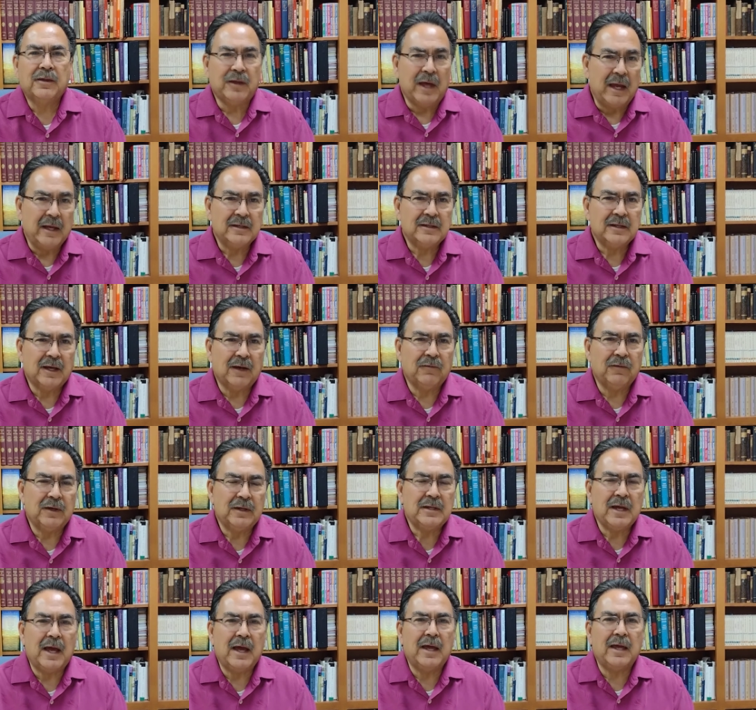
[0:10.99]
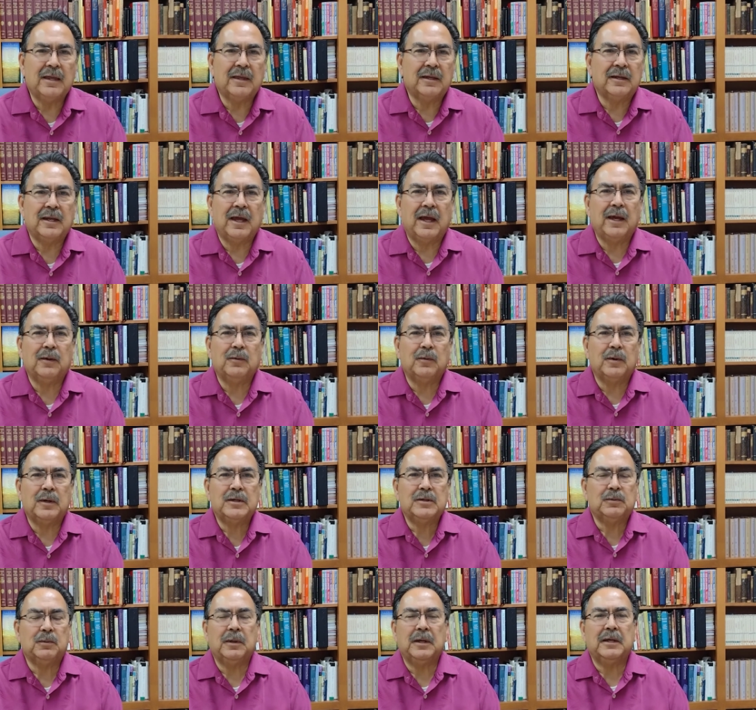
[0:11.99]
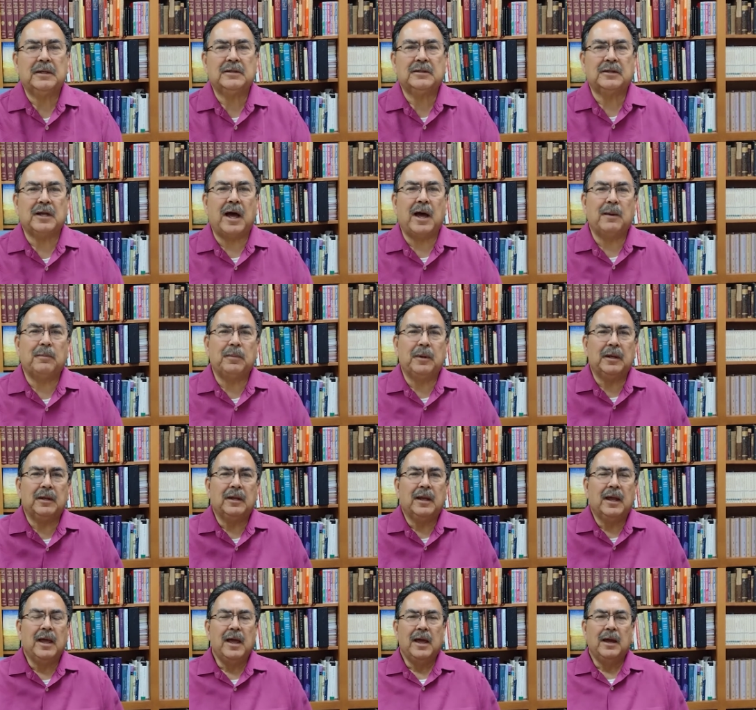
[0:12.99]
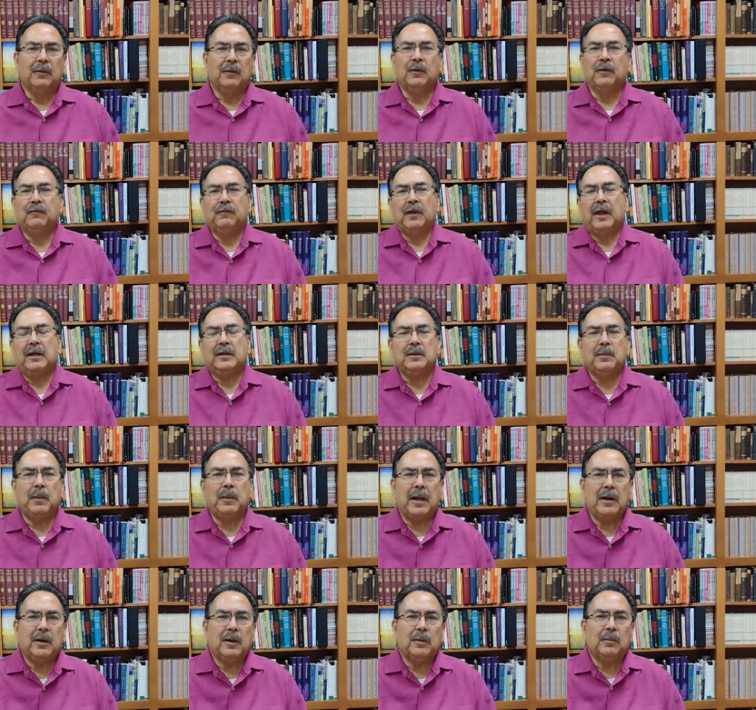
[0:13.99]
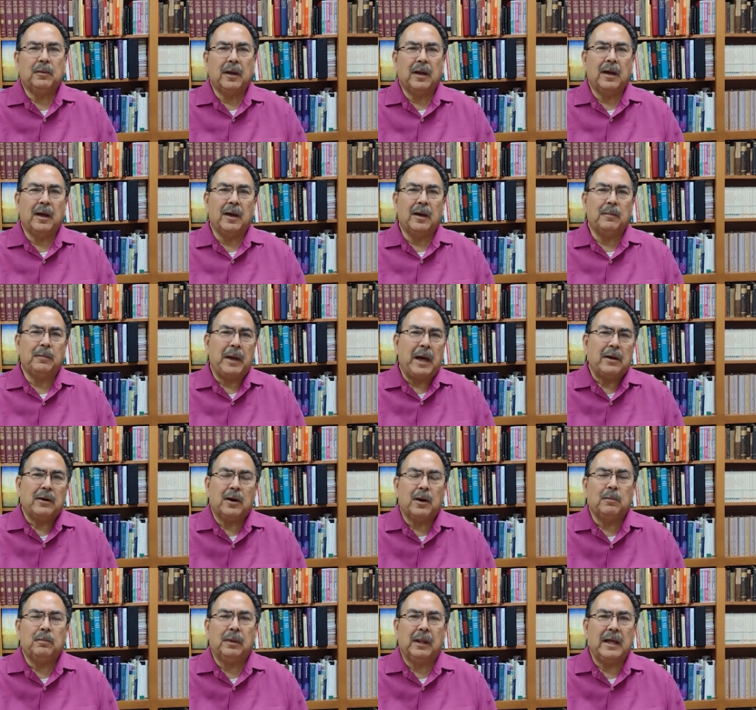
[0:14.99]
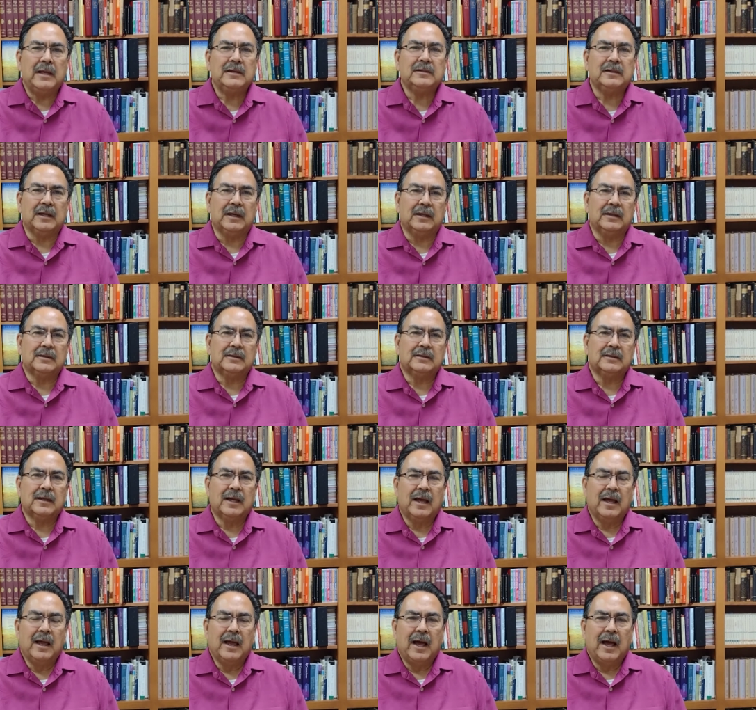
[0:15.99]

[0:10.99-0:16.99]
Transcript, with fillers: Thanksgiving Day, the day in which we stop and reflect about our about our blessings.